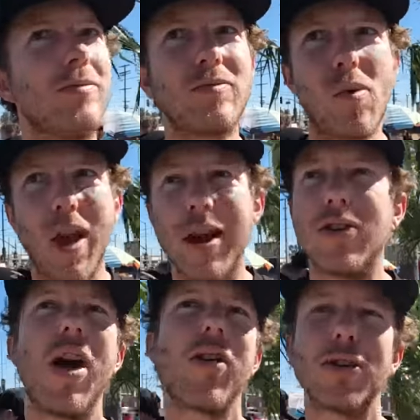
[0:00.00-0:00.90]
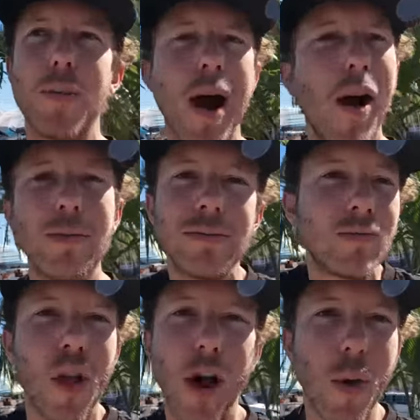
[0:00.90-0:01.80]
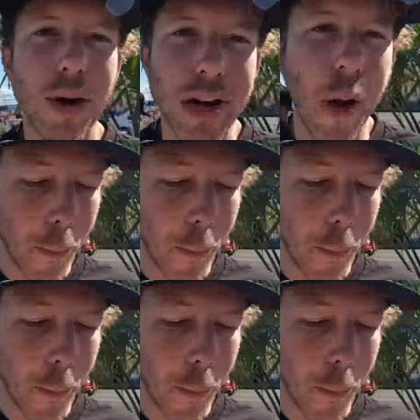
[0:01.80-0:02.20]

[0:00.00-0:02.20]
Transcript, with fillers: in a taco spot on a work day.